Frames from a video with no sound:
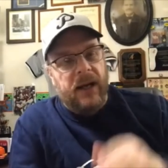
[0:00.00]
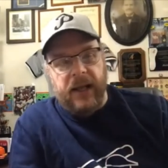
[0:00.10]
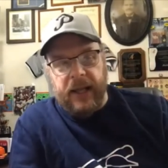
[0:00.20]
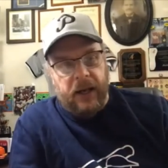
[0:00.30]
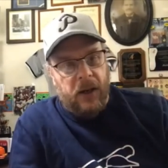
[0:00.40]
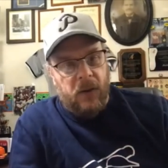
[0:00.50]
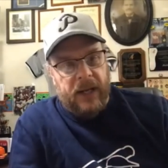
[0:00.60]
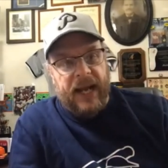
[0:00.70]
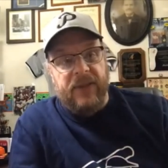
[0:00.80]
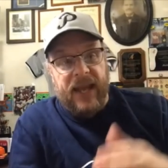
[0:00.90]
you know,
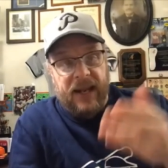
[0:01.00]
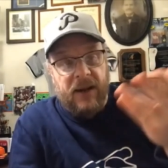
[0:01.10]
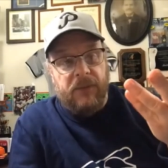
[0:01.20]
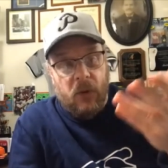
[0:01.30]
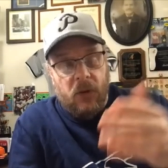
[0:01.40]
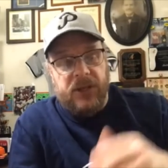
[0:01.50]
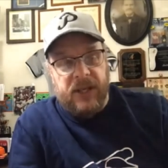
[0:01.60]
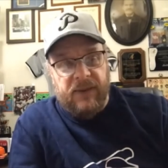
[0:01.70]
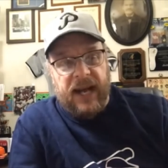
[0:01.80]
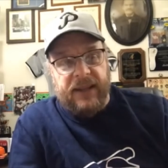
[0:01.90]
and then, of course,
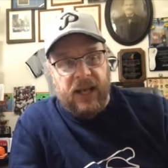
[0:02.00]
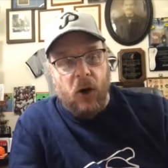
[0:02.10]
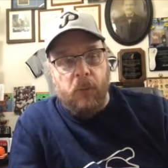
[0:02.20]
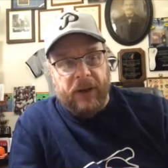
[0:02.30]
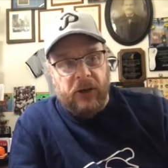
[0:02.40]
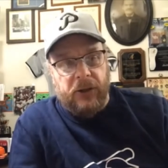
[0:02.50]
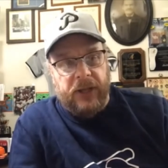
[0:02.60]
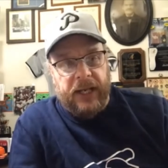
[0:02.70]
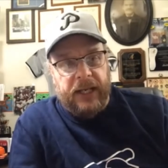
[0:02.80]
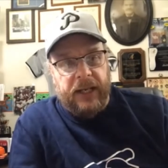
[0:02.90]
they've got the opener
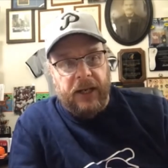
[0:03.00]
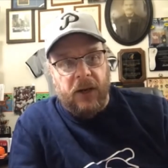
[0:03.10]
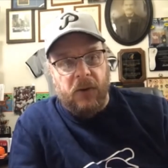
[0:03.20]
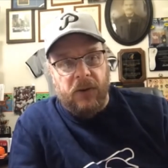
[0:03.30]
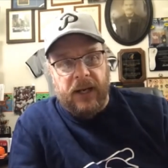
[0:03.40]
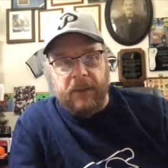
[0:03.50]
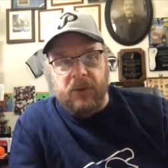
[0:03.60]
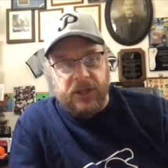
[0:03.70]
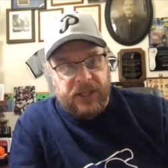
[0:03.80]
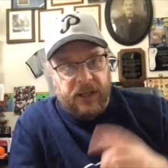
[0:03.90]
thing, you know. I'm
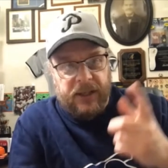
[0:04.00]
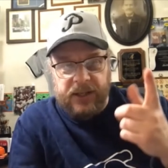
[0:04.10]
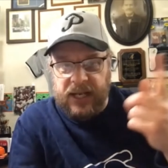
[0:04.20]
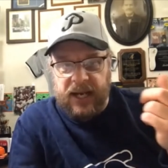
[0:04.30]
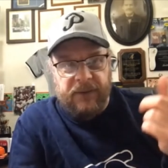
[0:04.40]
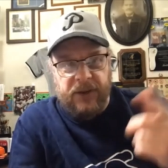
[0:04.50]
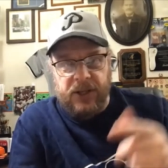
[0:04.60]
going to start this guy for